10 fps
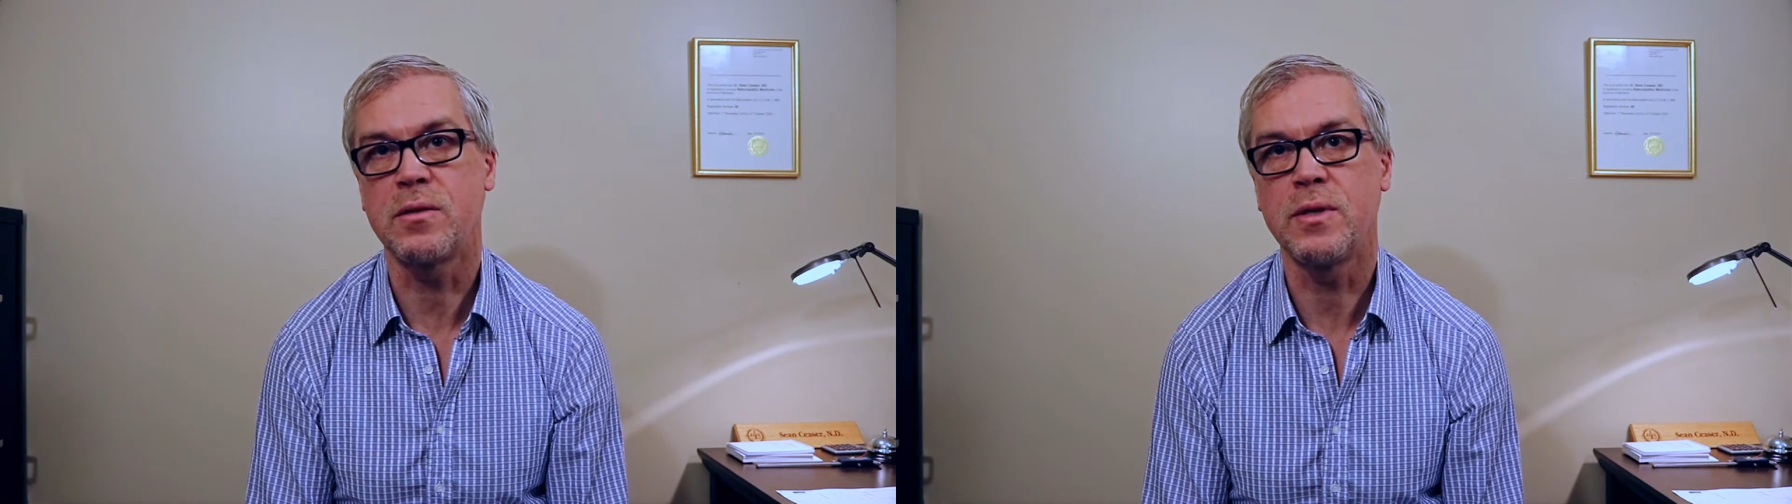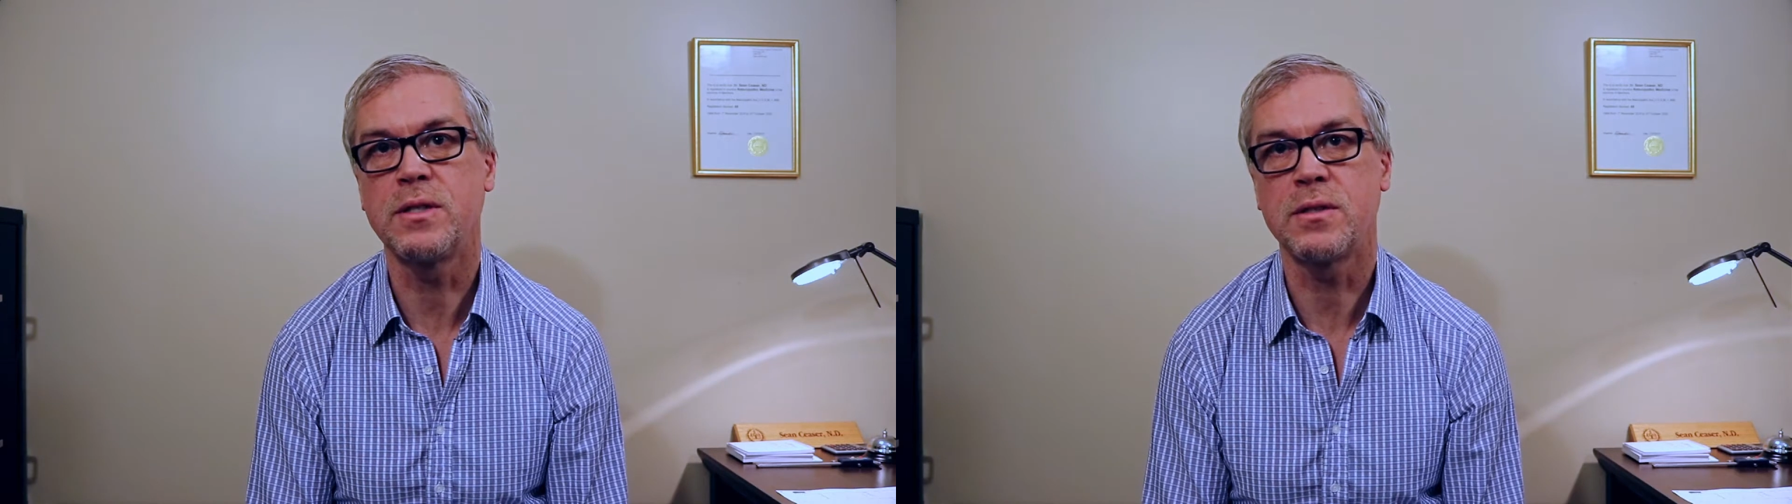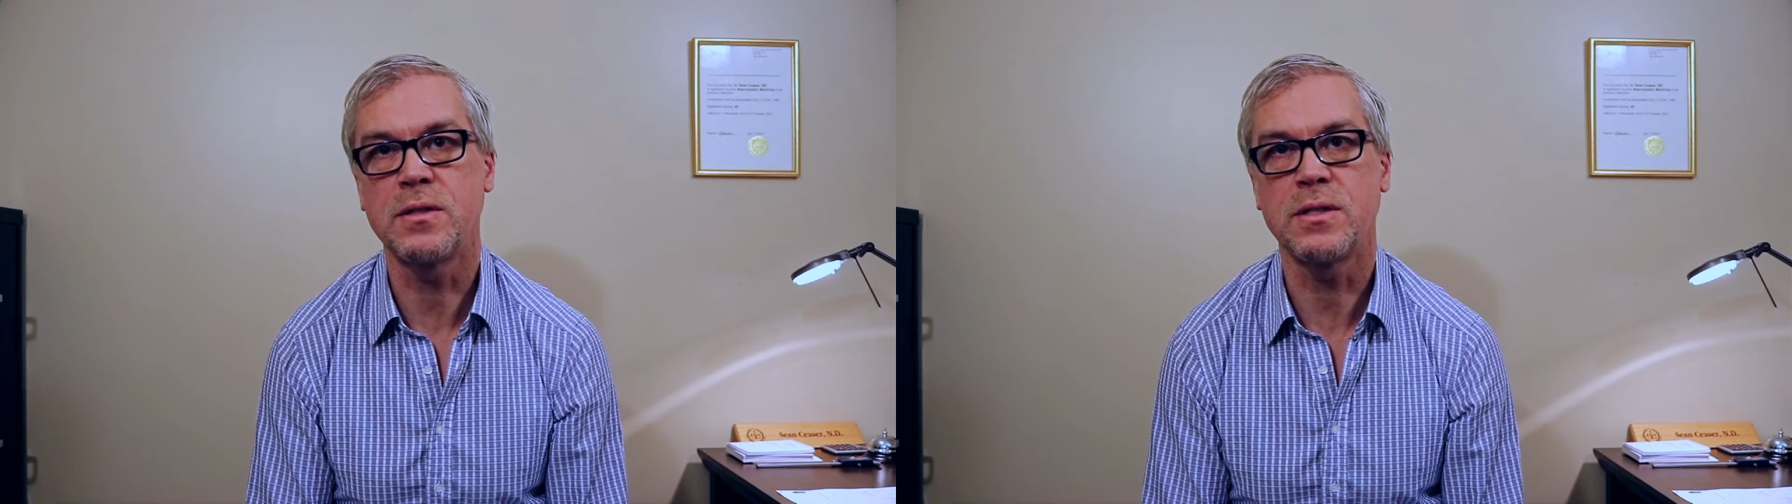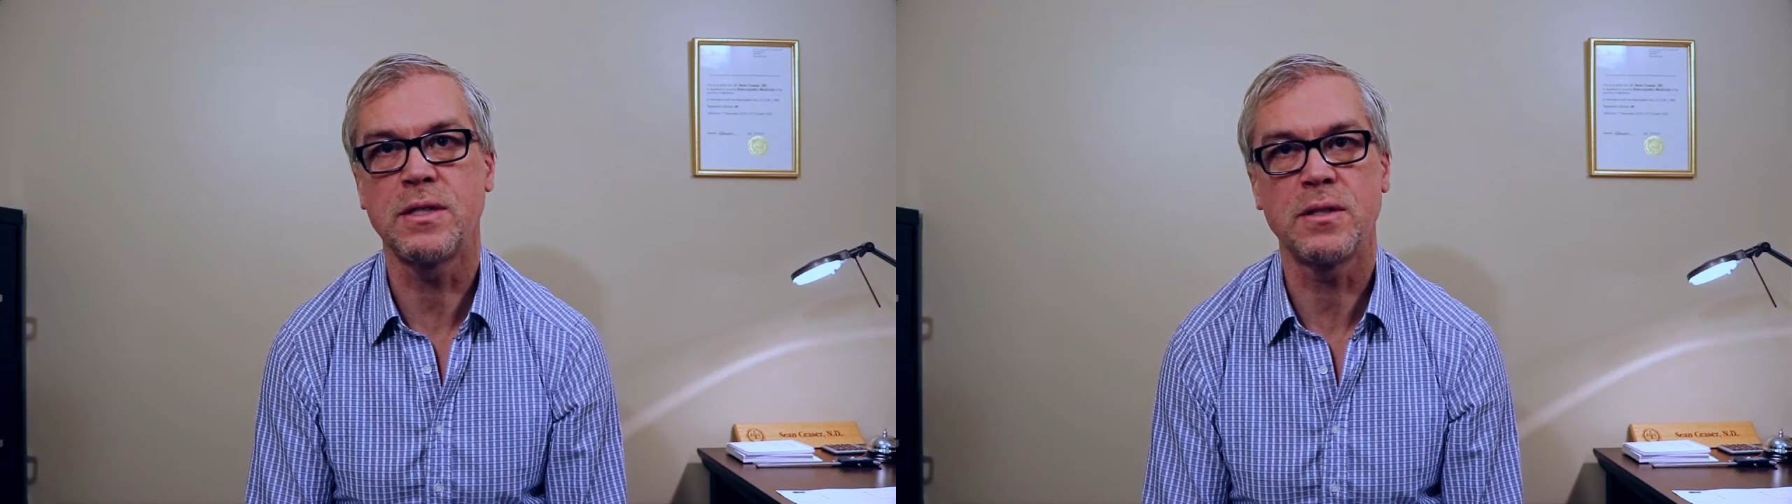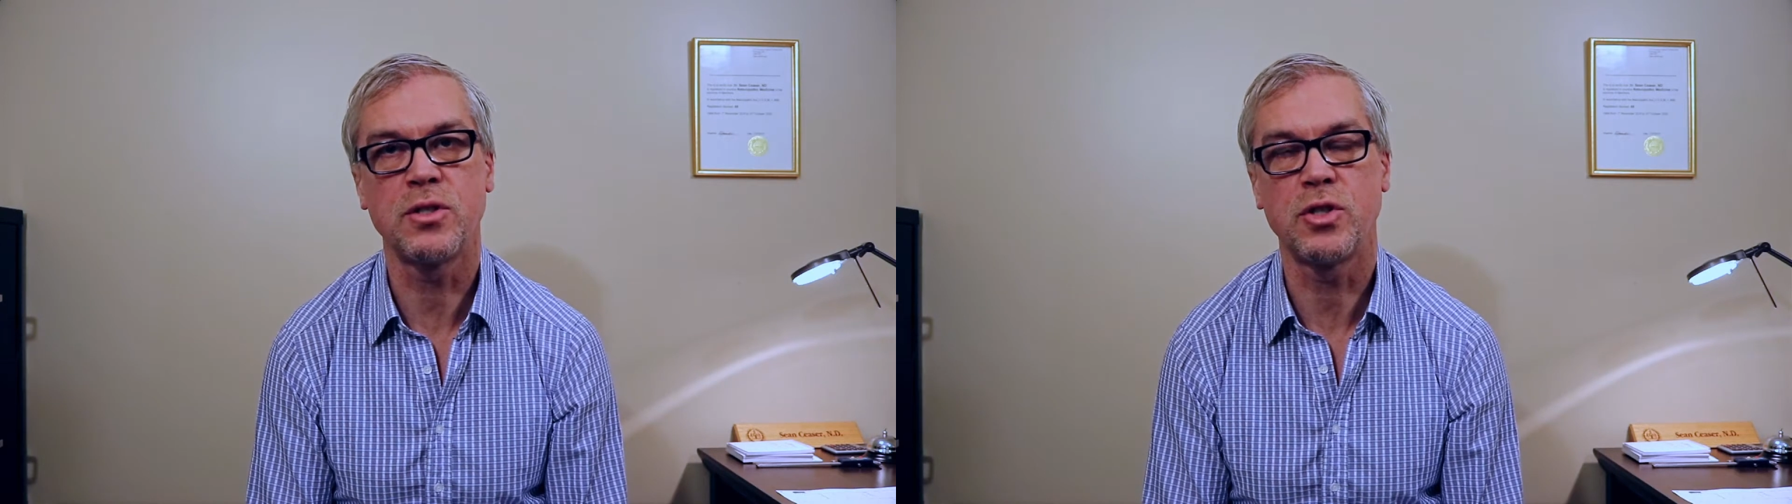The
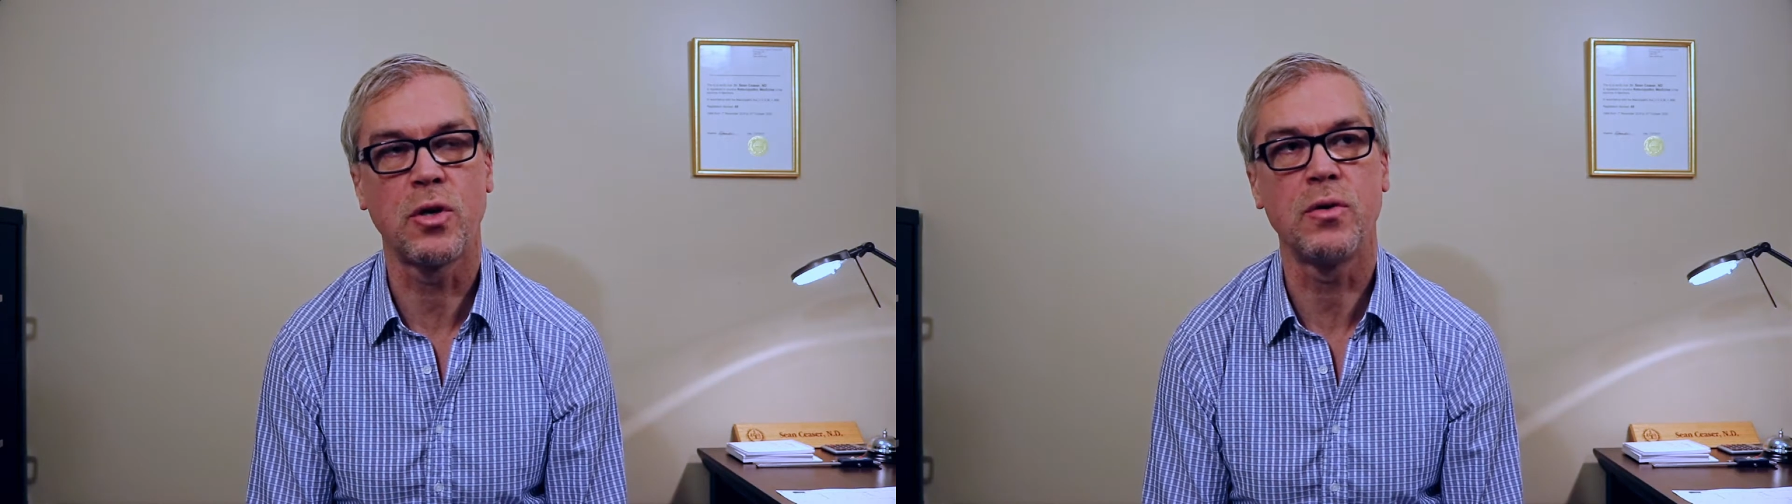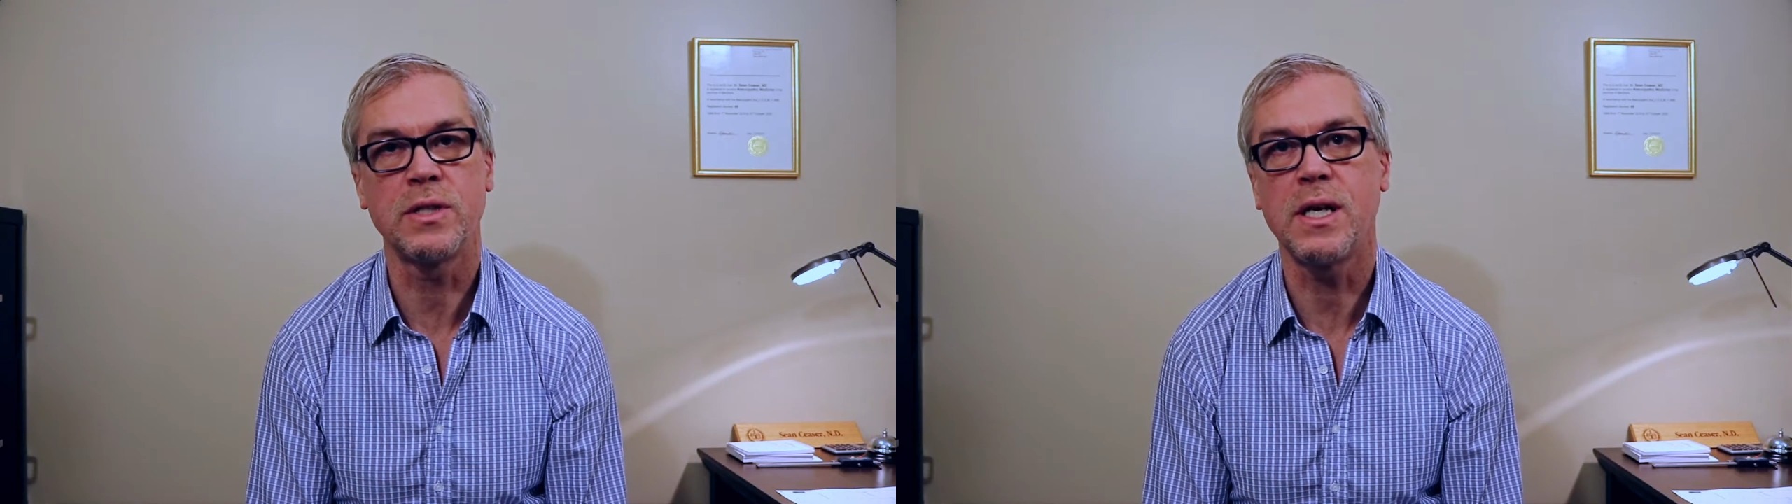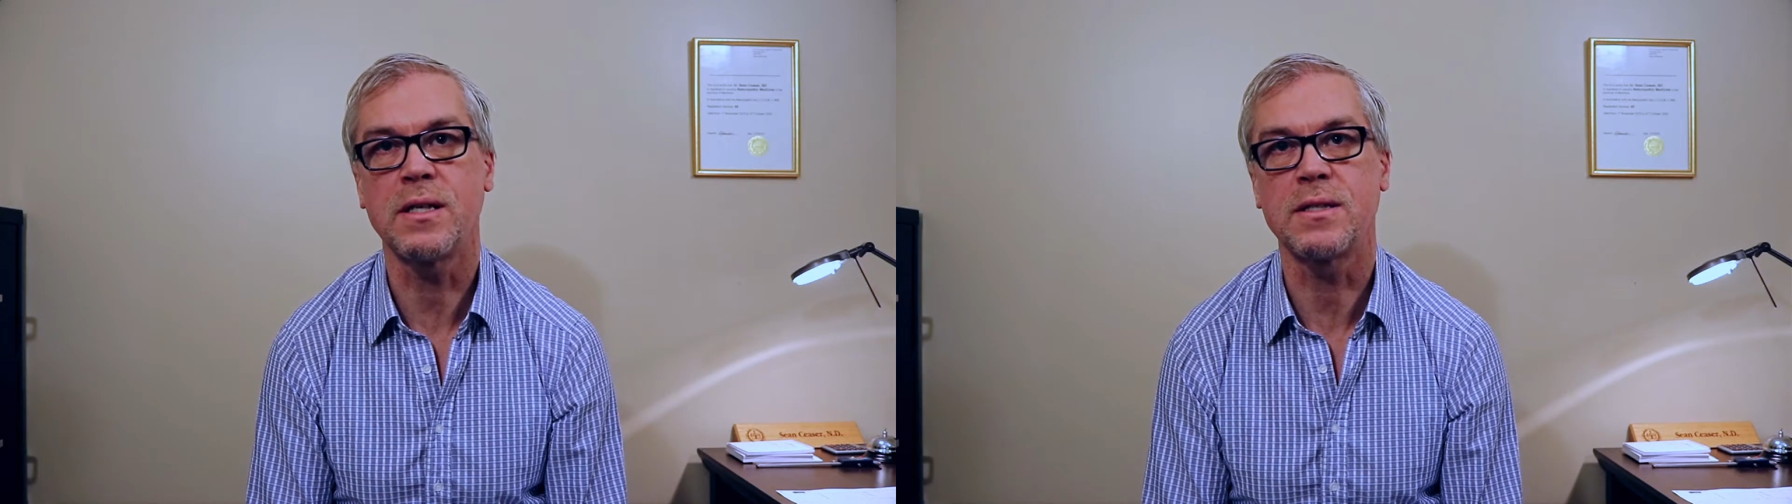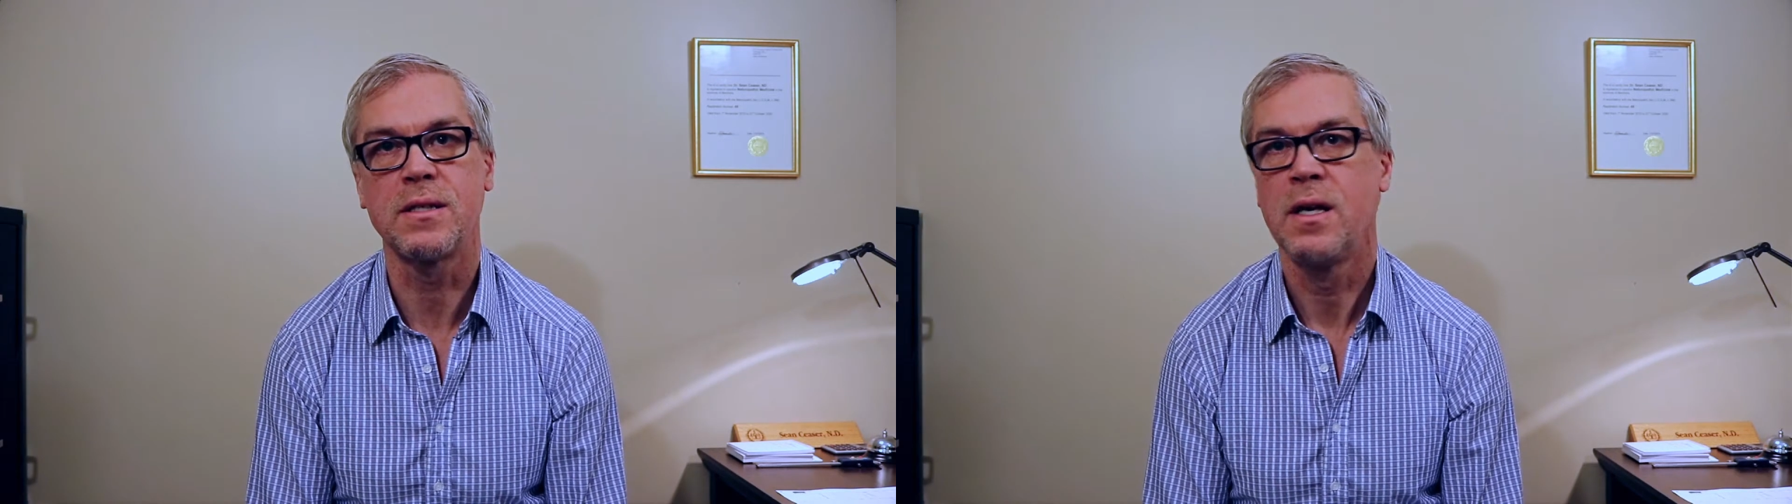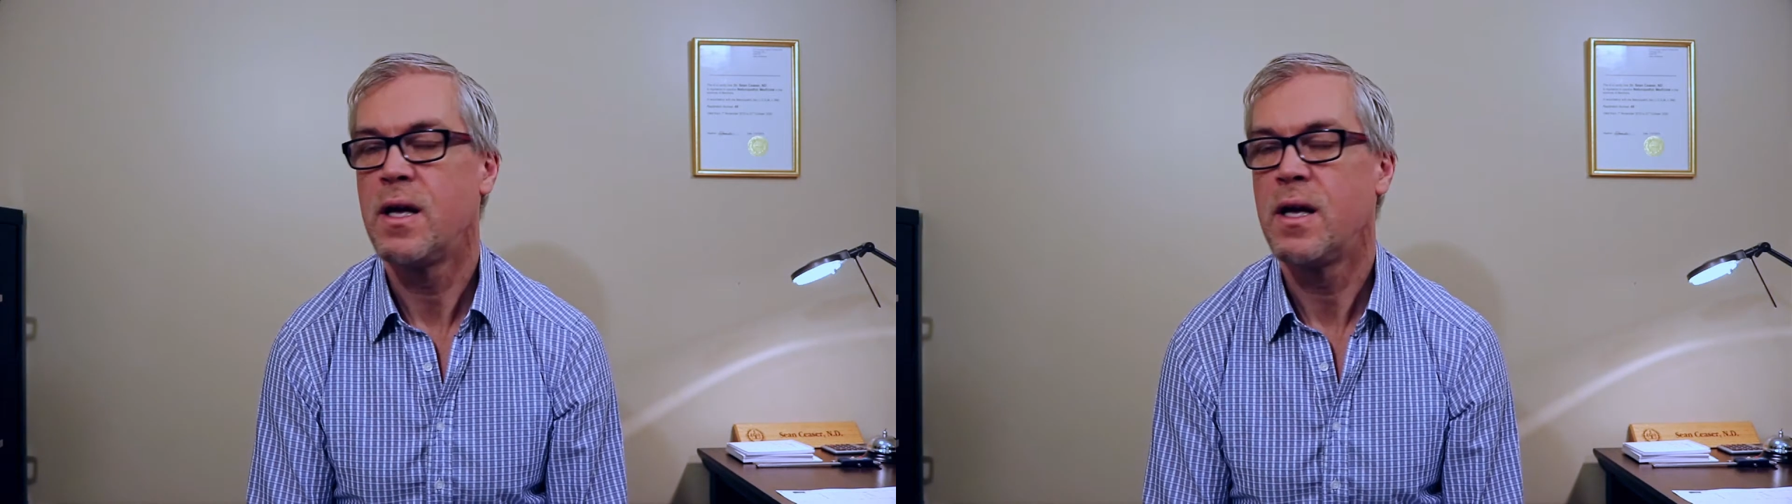research shows us